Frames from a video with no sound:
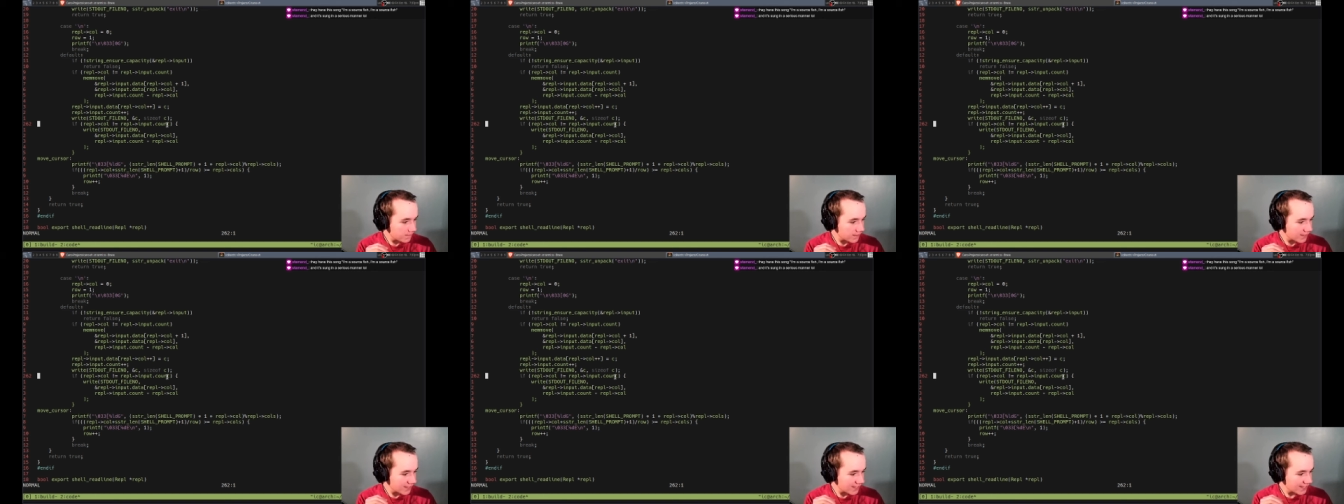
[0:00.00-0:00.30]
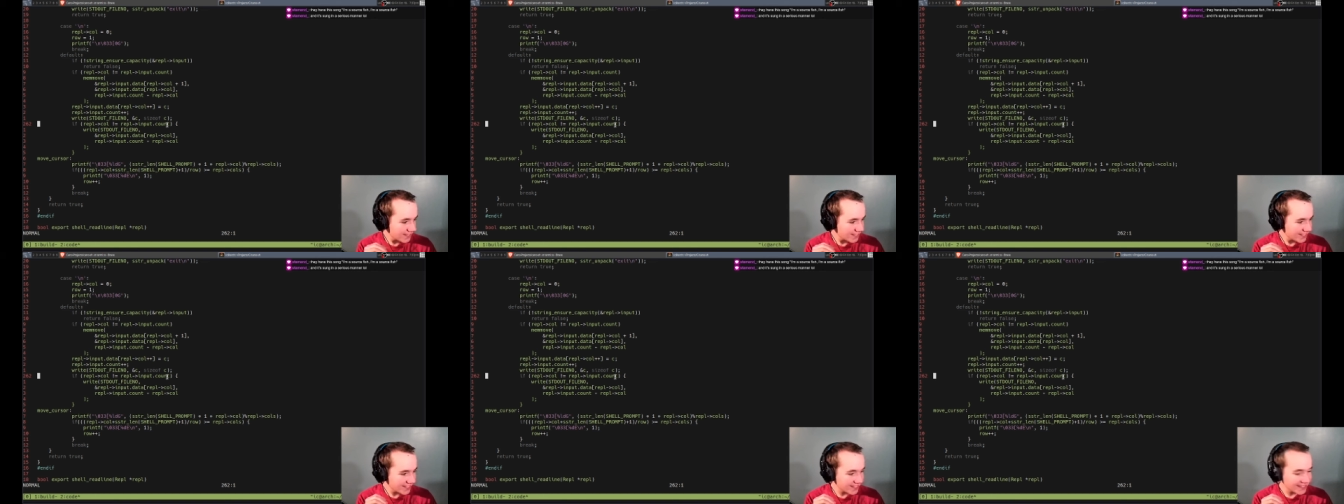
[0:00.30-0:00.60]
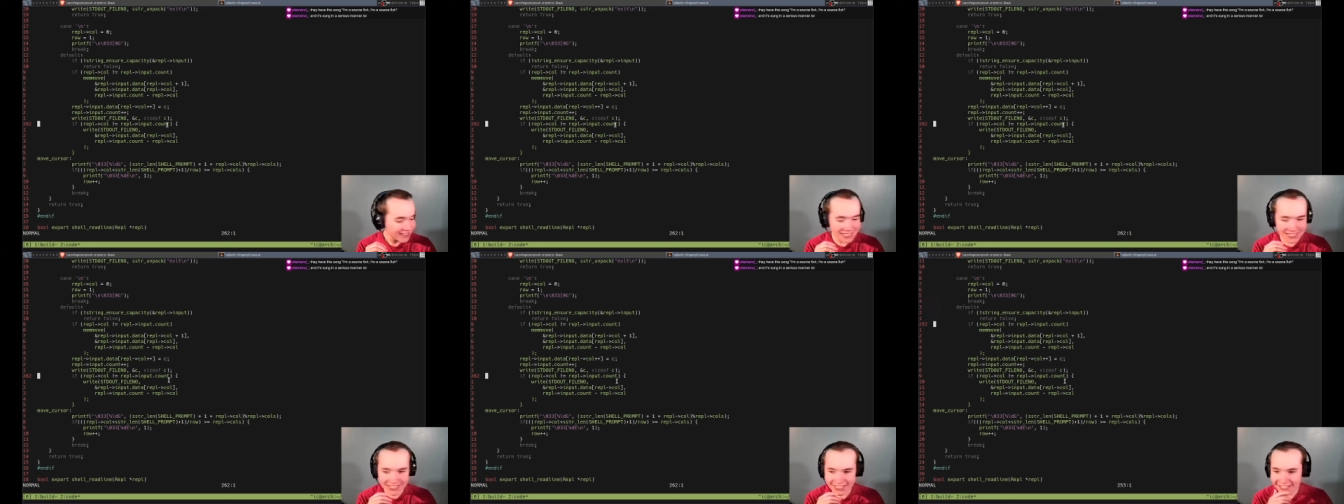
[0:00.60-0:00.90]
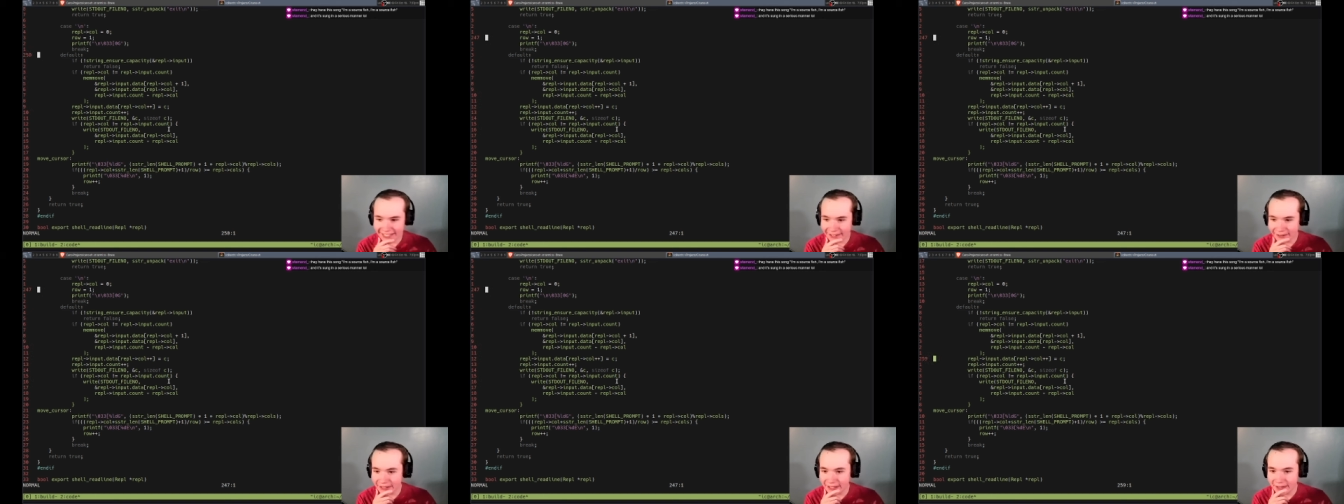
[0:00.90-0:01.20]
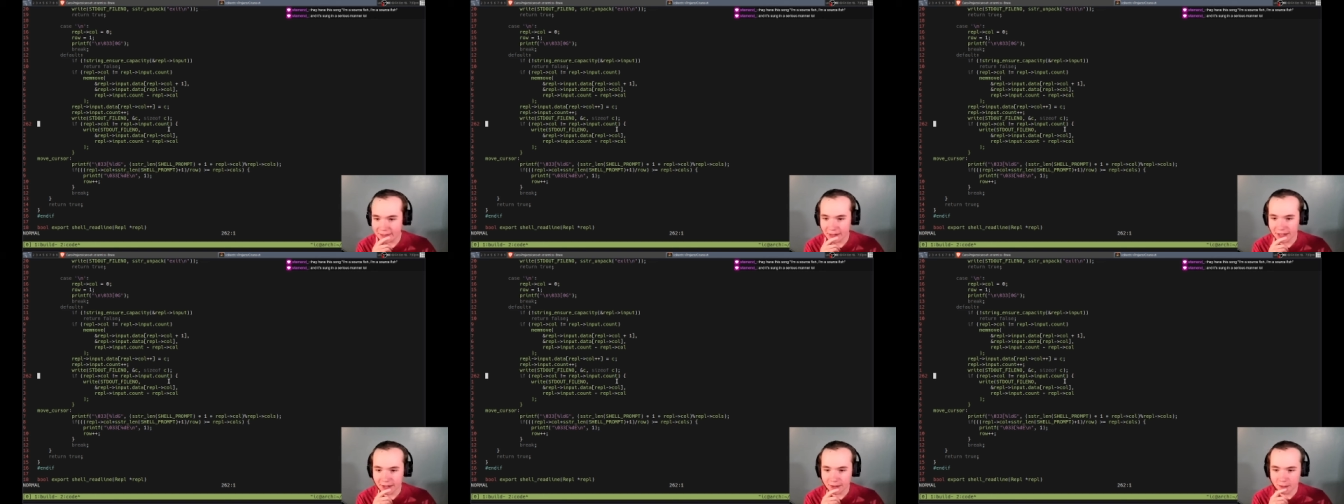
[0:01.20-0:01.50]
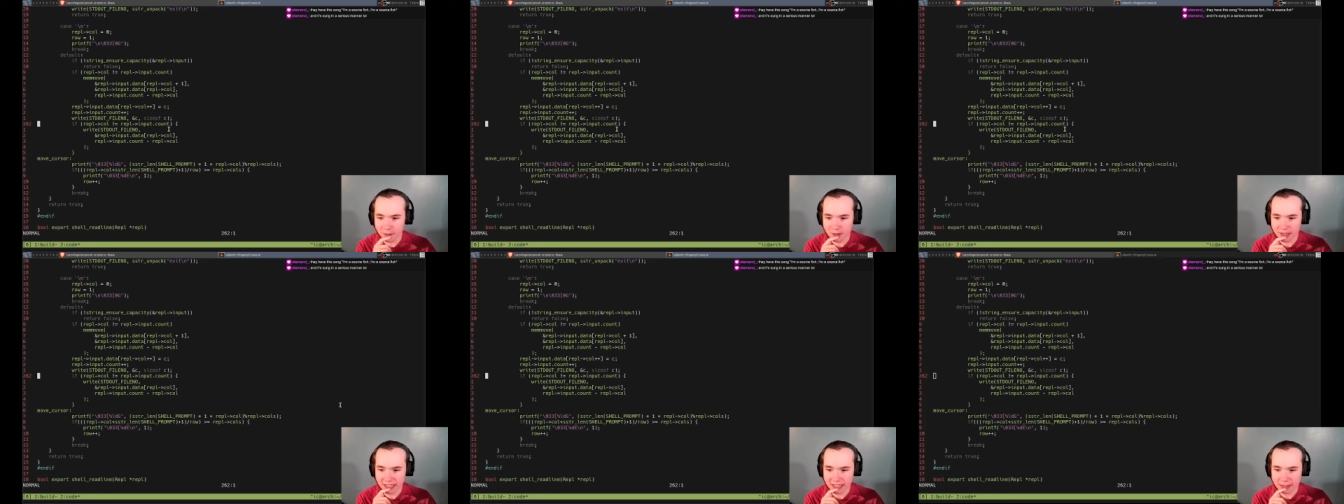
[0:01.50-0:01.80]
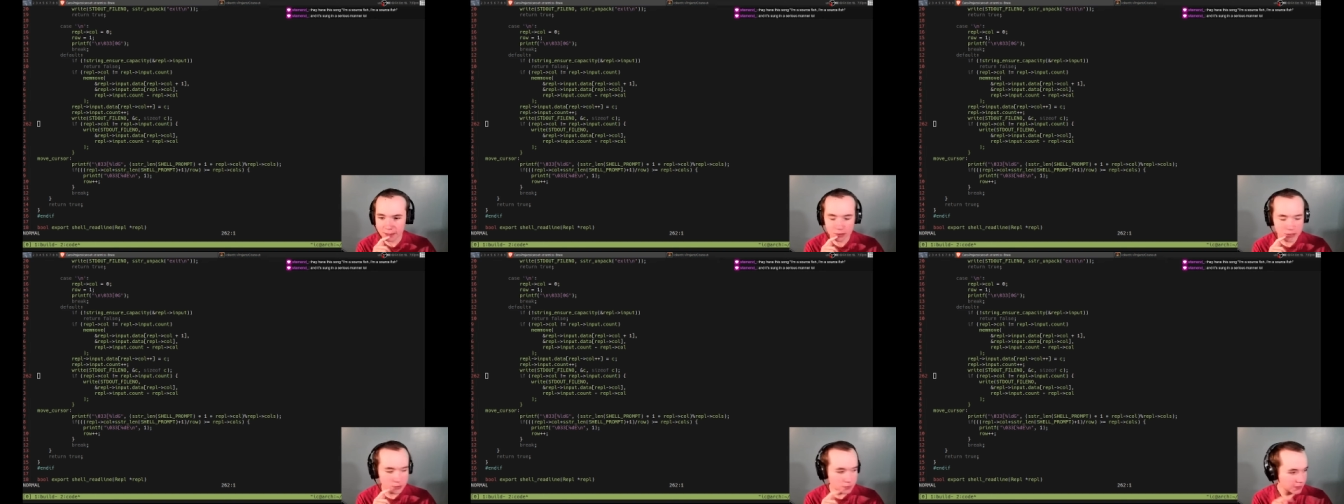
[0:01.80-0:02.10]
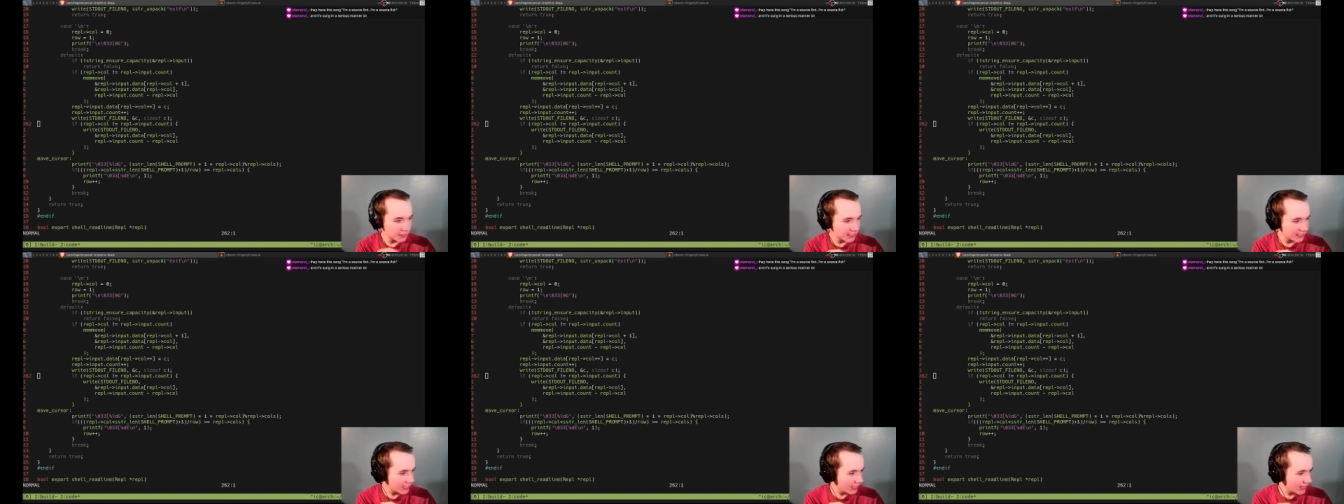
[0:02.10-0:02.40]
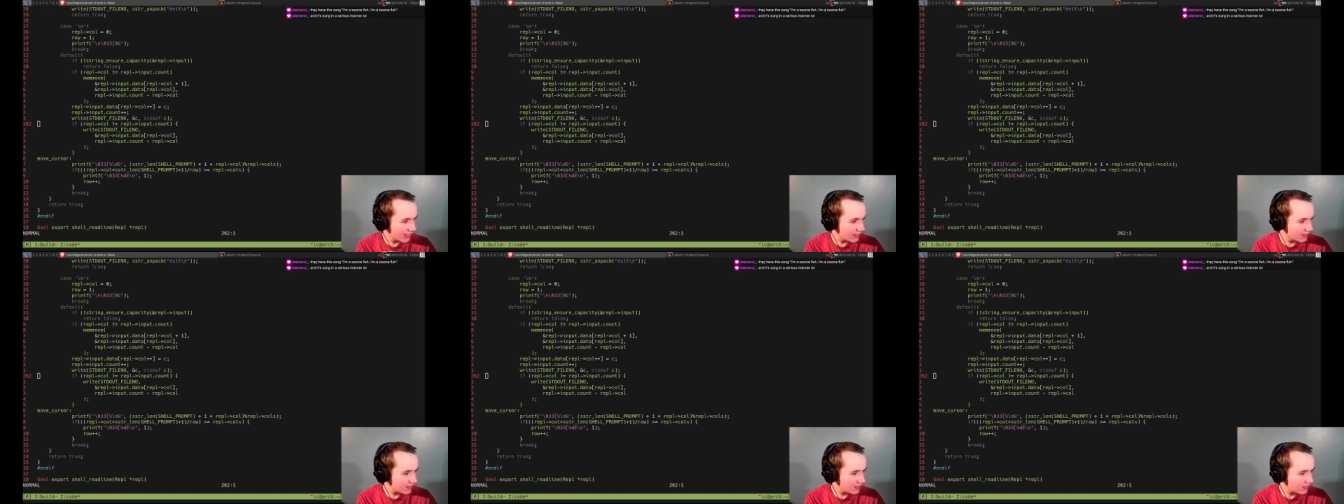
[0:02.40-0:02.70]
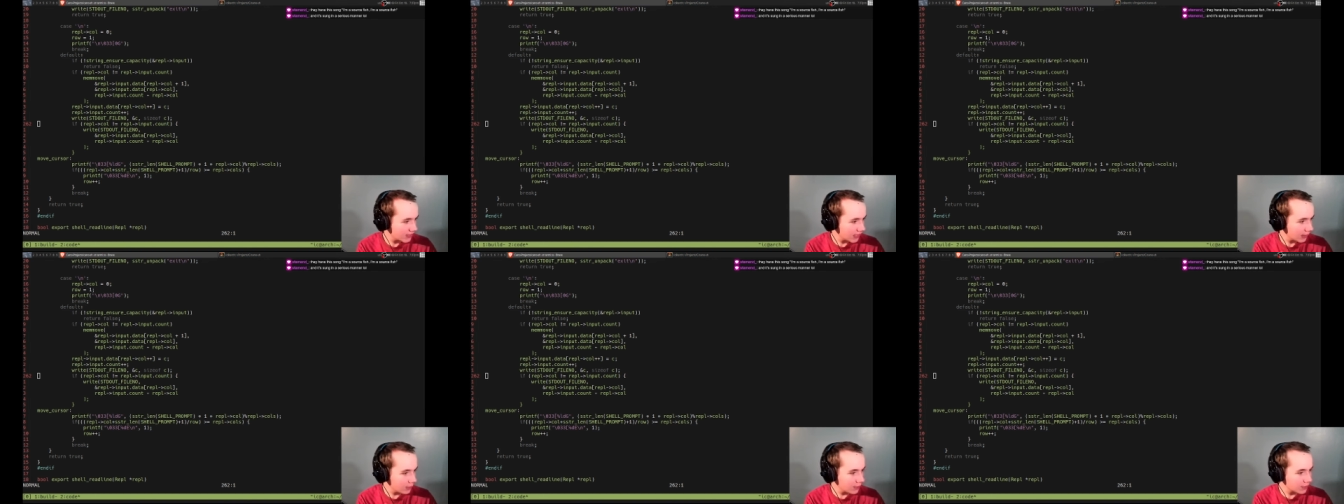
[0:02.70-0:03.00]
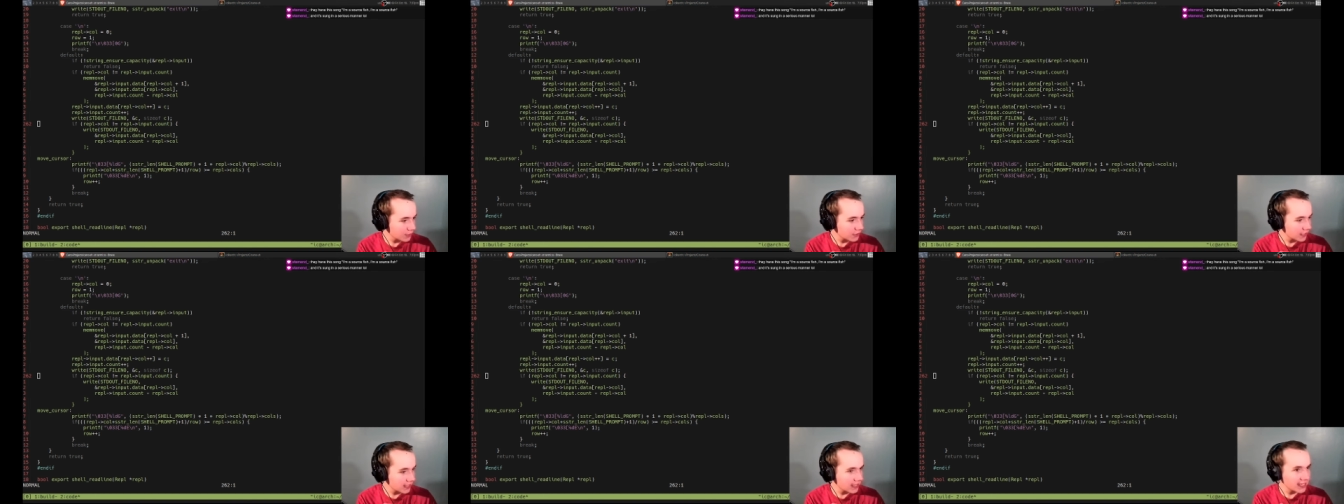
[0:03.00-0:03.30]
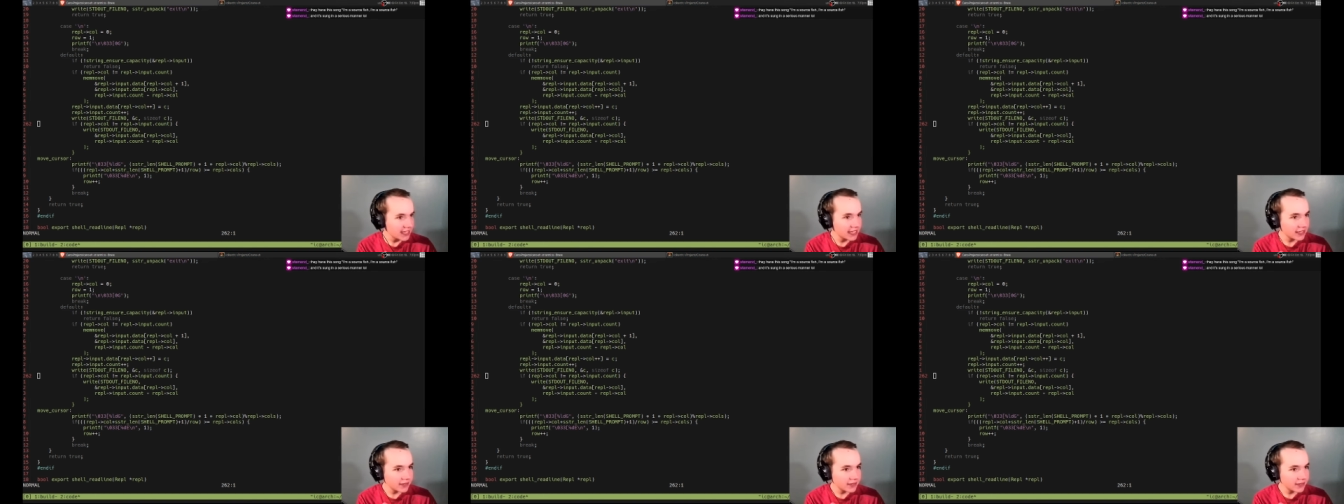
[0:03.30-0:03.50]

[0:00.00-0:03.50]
Sung in a serious manner. Really. Which one is that? I want to try that out.